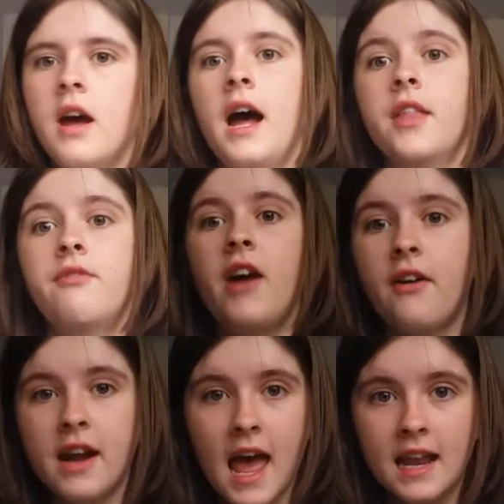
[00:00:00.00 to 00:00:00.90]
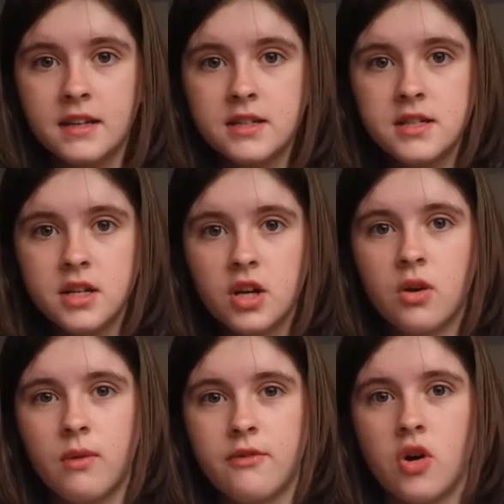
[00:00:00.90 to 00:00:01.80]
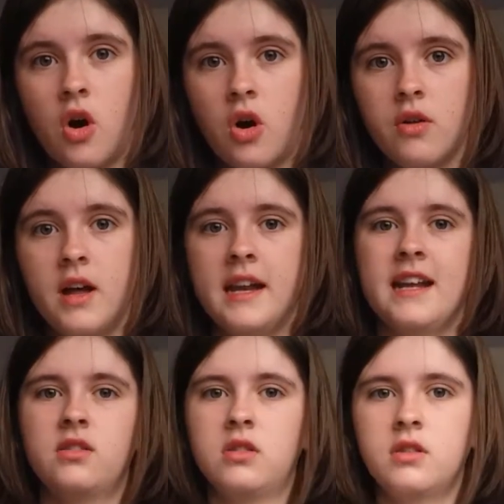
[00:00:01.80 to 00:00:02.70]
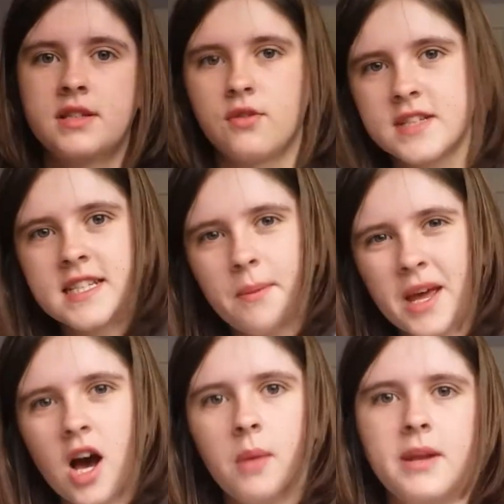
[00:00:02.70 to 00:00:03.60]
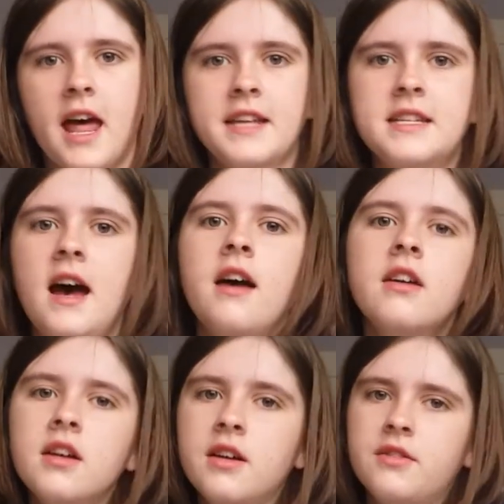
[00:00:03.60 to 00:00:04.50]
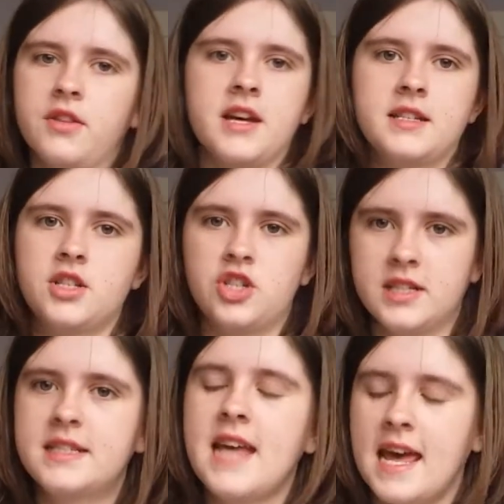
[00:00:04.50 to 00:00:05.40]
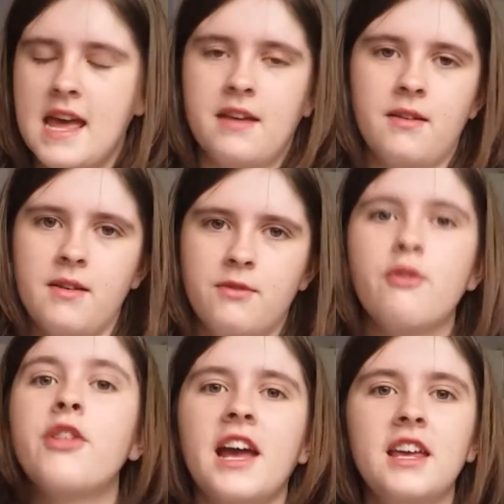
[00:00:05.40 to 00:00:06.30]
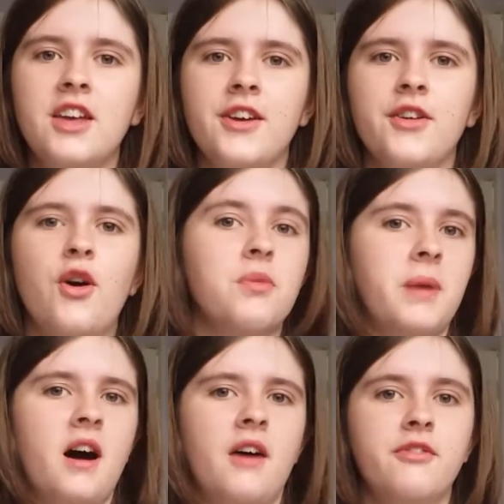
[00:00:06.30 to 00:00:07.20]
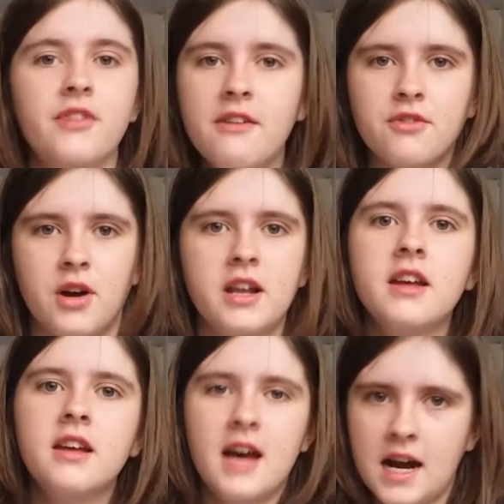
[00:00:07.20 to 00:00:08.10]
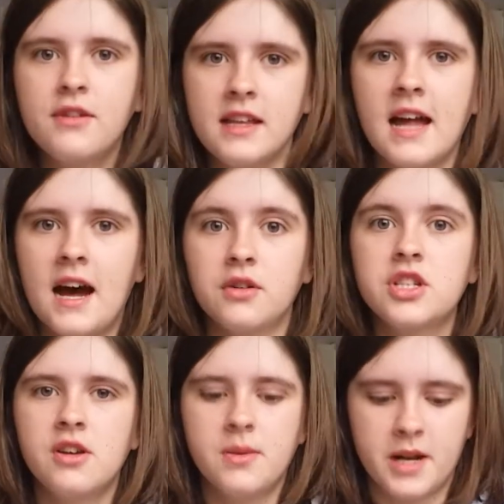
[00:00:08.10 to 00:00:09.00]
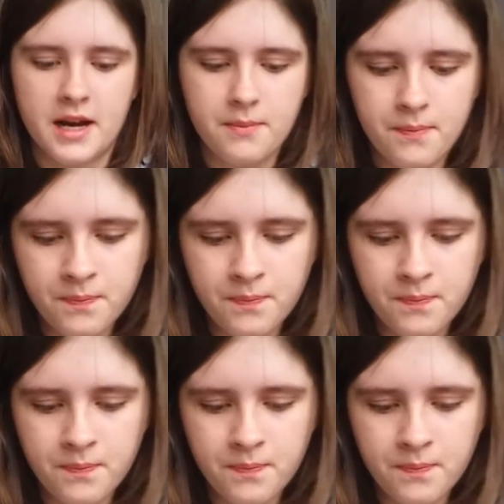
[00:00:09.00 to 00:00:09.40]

at the very end we've got a little sort of summing up letter that's just saying thank you on behalf of everyone. I'll read that out to you in a minute.